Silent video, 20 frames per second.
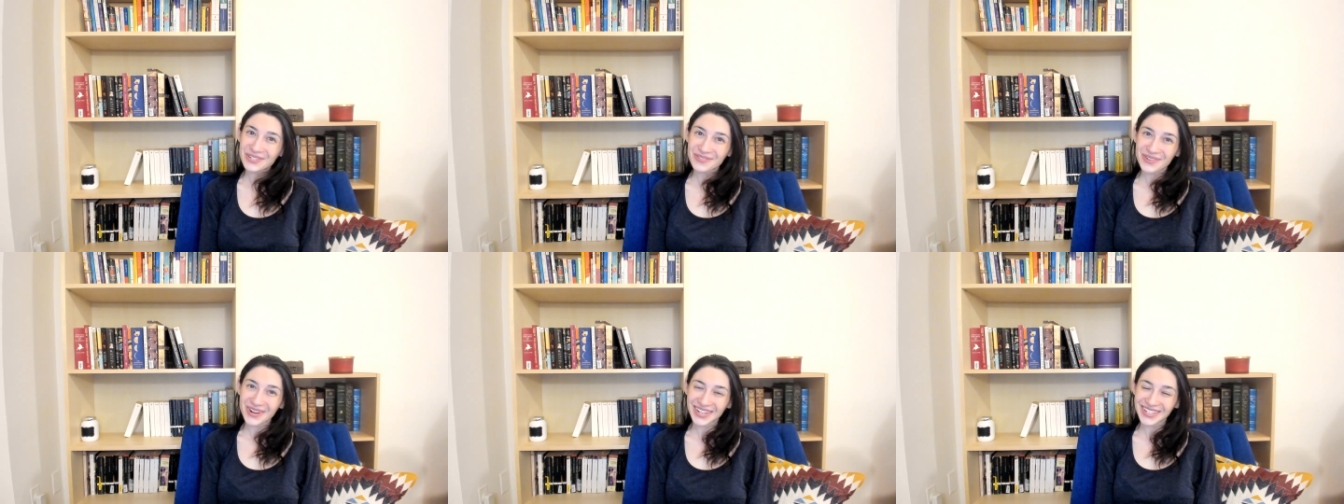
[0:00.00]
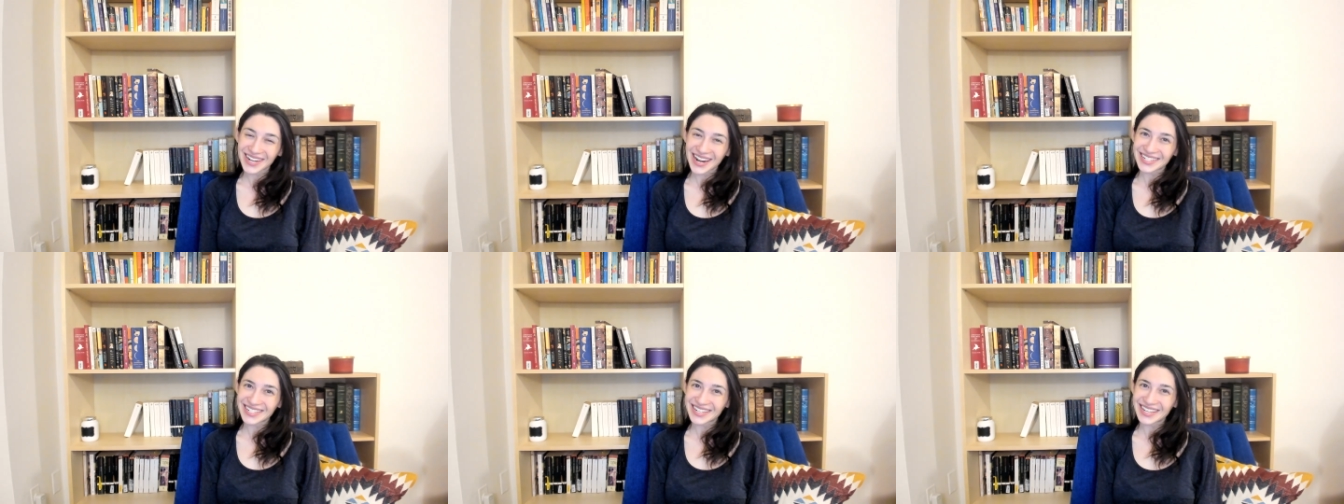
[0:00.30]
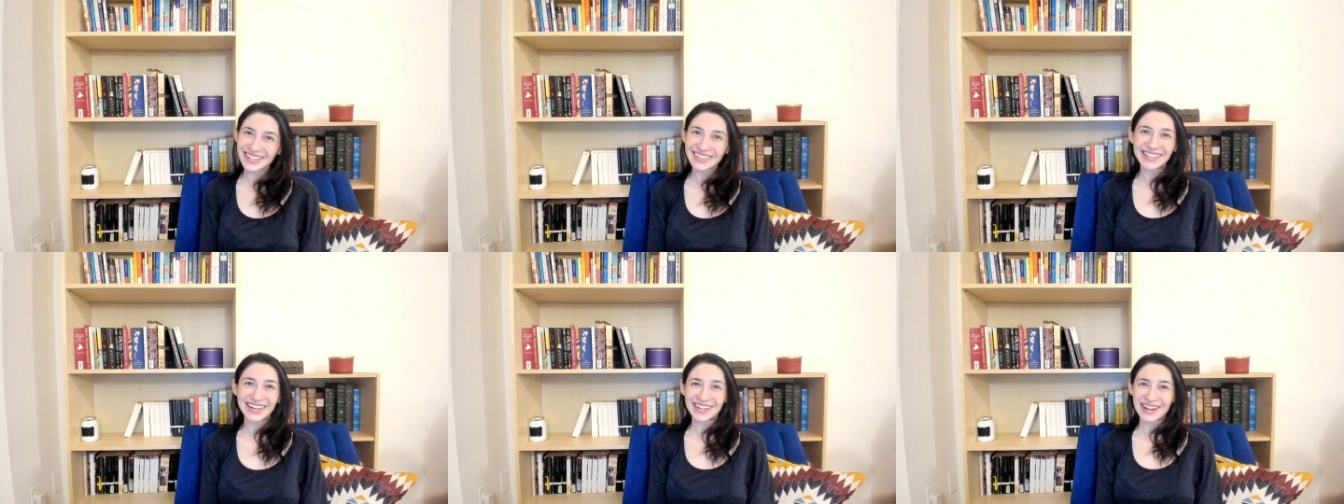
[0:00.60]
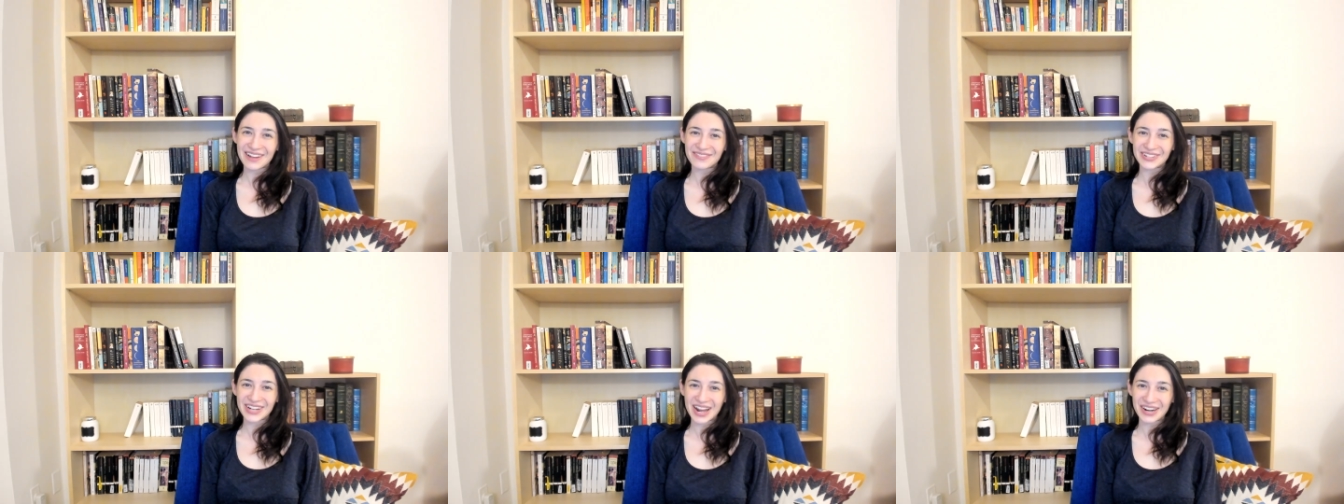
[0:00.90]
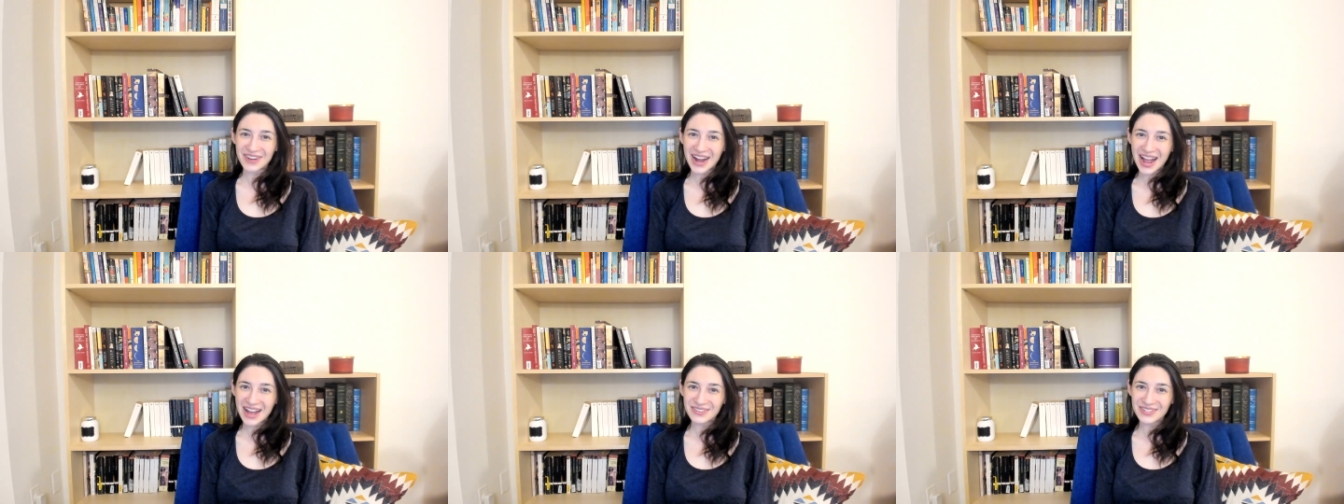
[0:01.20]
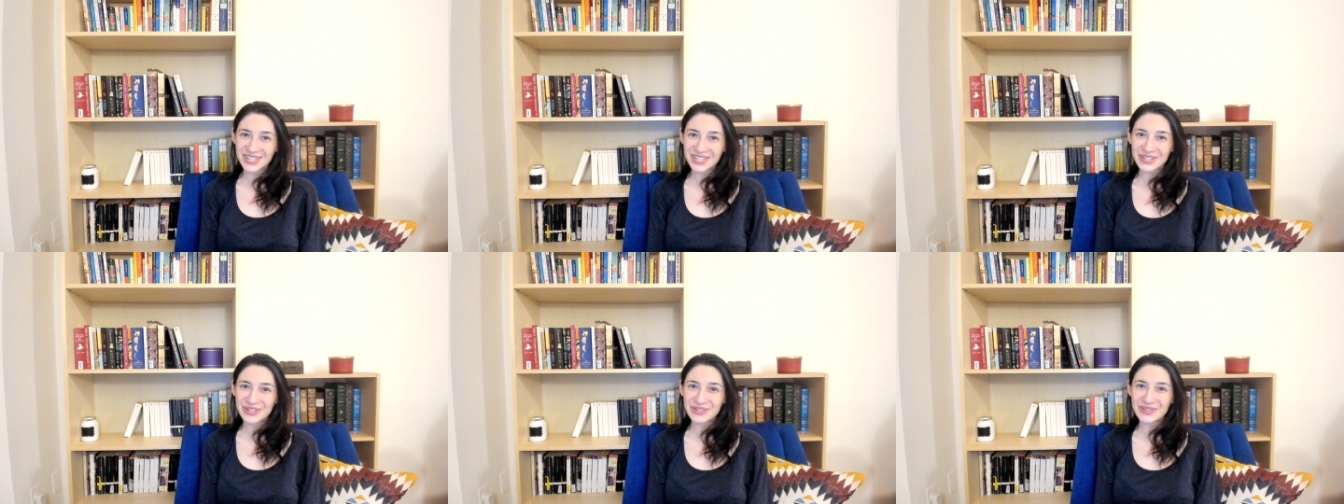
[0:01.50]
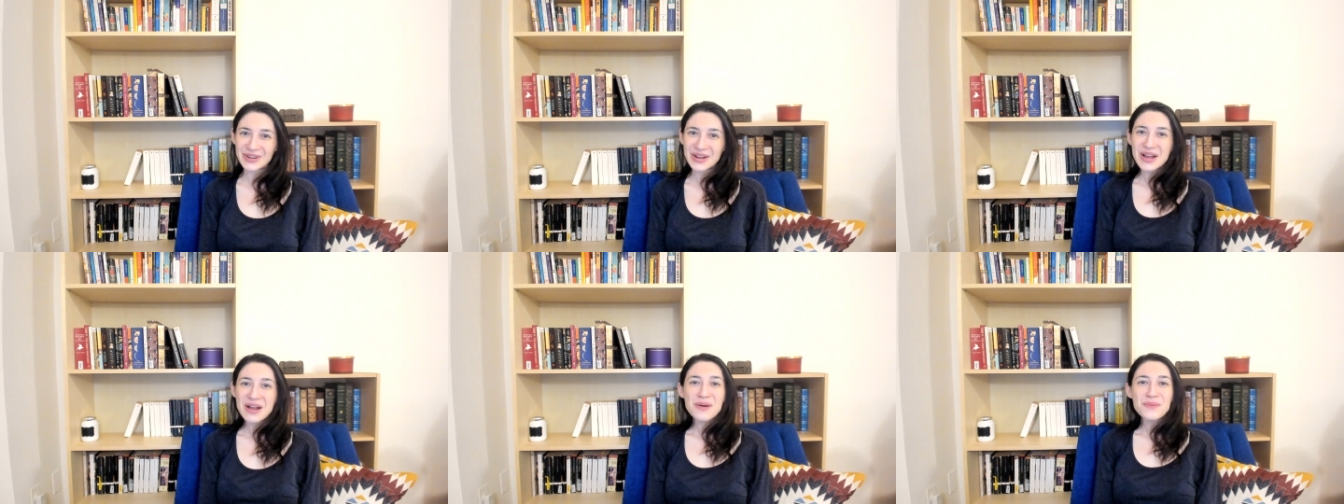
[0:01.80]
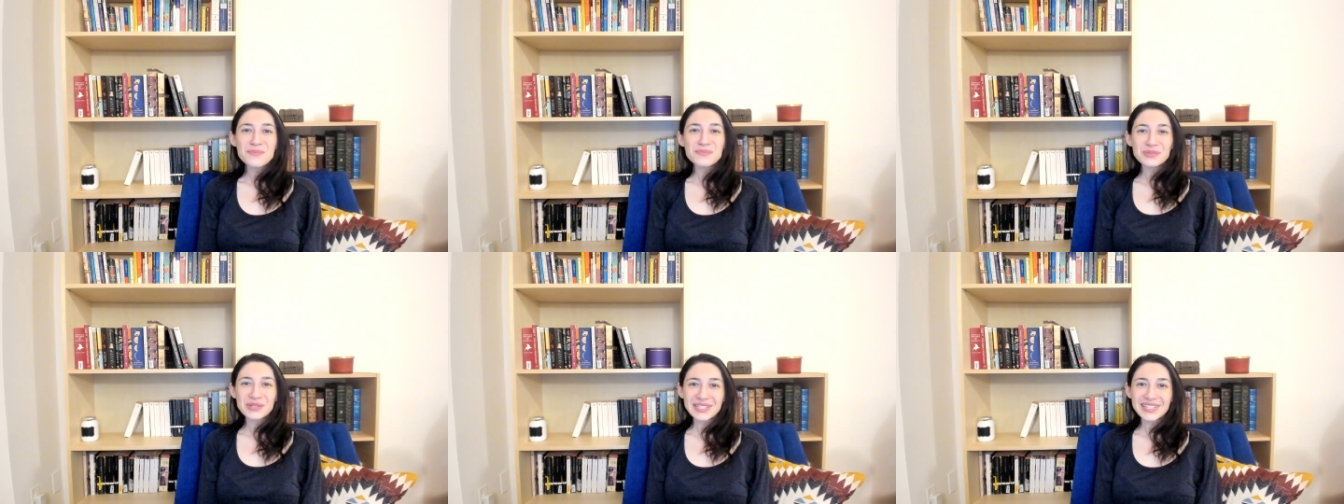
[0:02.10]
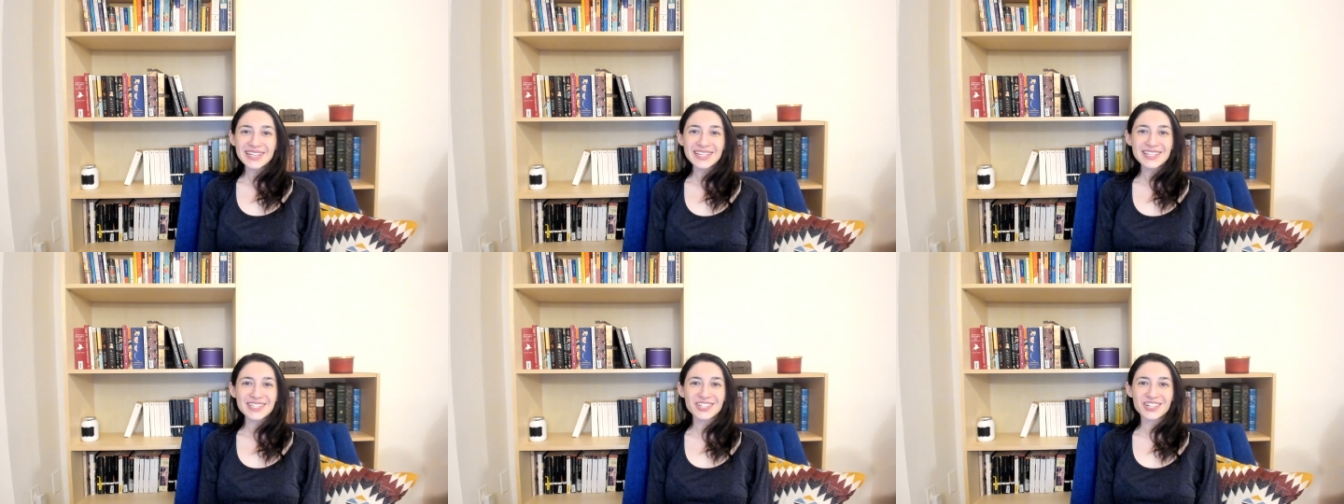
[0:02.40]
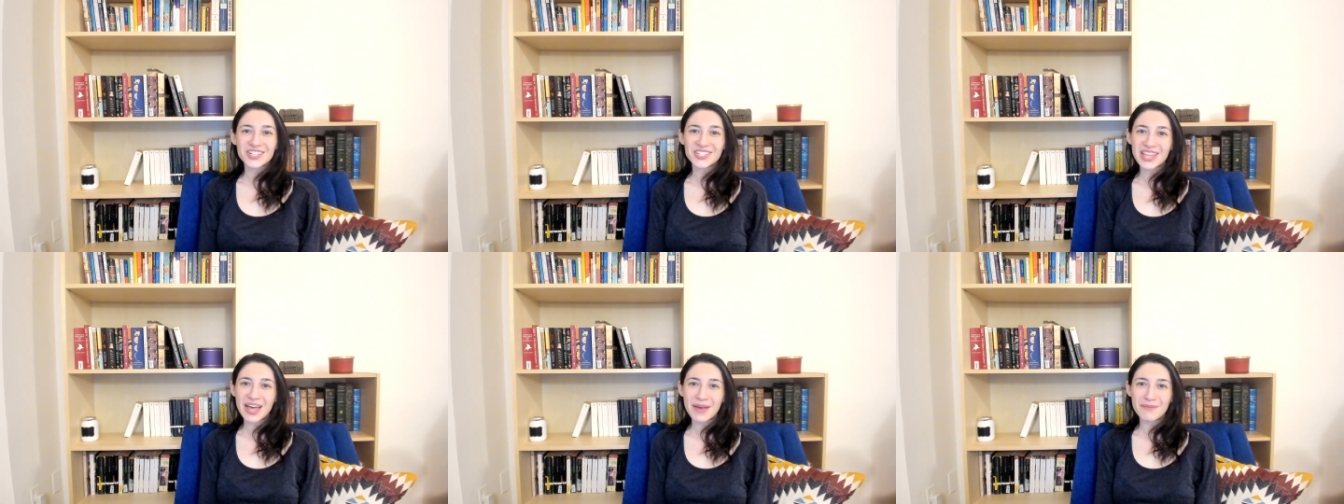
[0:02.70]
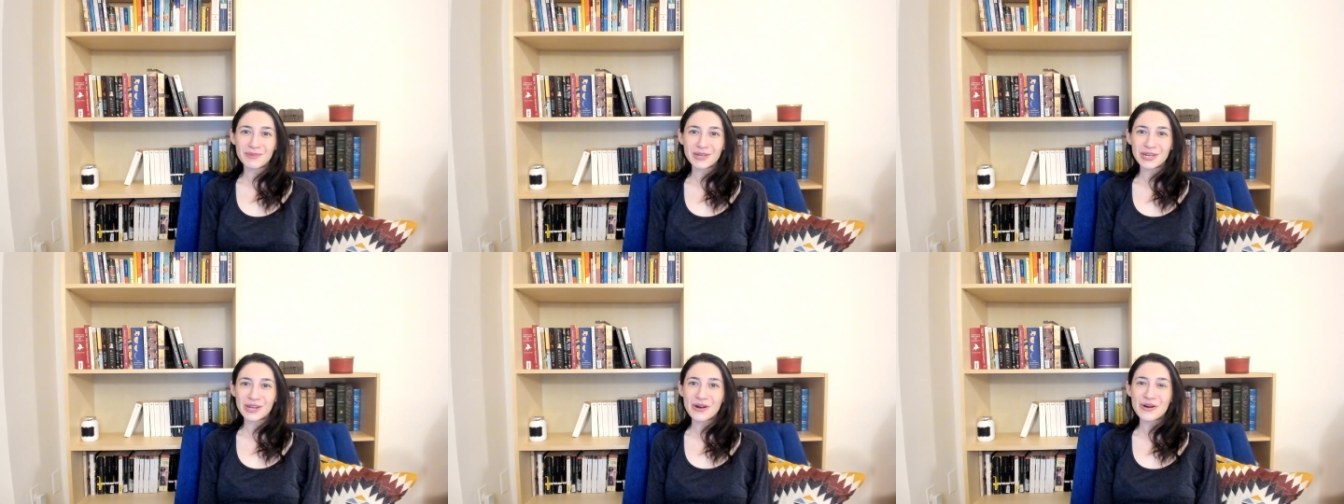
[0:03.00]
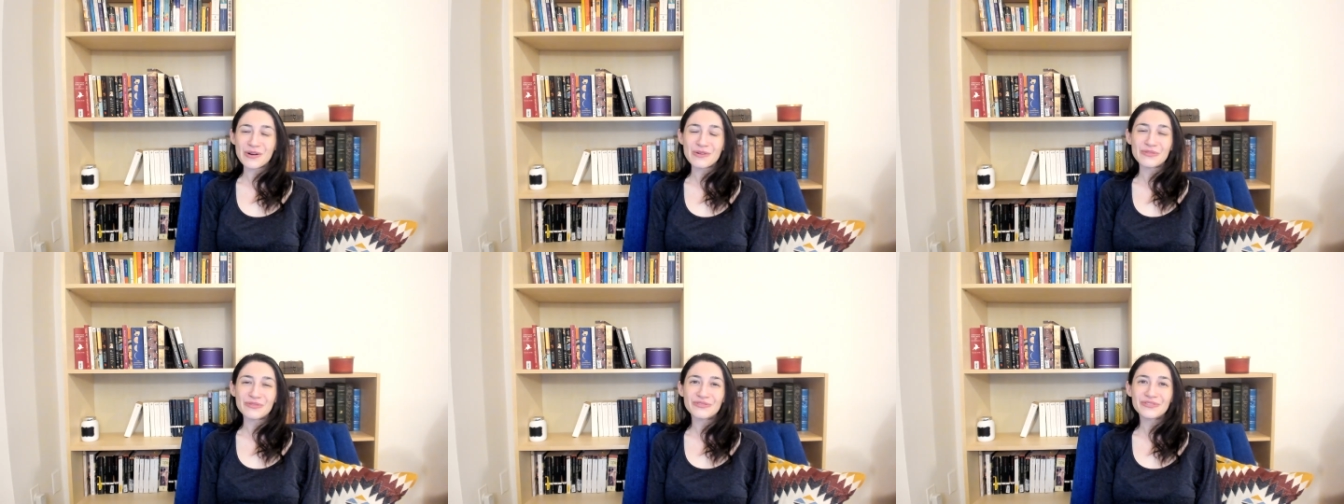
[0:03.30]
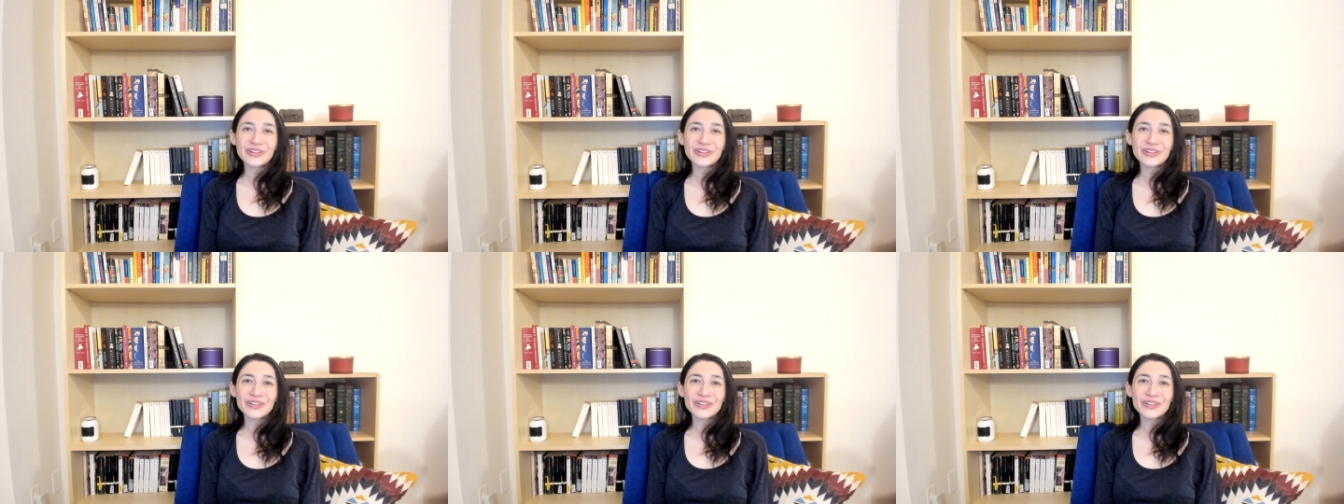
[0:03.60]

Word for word: 2019 that I never got around to, please just let me know.